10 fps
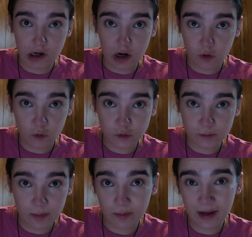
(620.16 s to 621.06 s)
uncles,
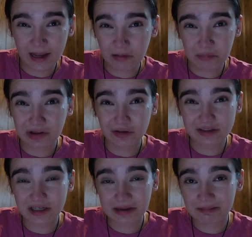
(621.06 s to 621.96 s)
maybe my aunt, but it
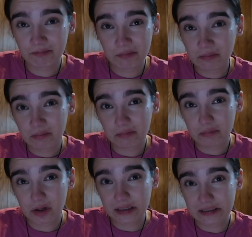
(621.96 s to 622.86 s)
looks like
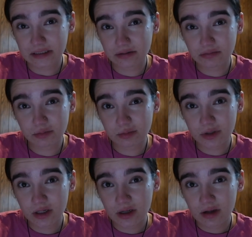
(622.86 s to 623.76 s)
like it.
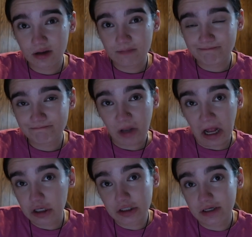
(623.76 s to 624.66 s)

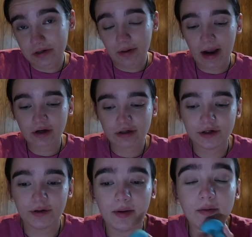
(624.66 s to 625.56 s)
I I couldn't tell you. I couldn't
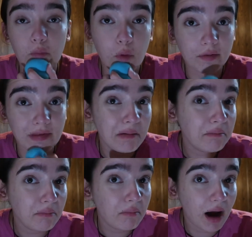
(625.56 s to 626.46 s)
tell you. Maybe one of
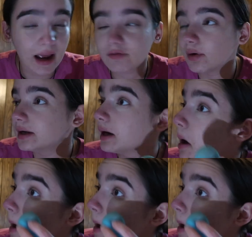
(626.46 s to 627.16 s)
them. I have no idea.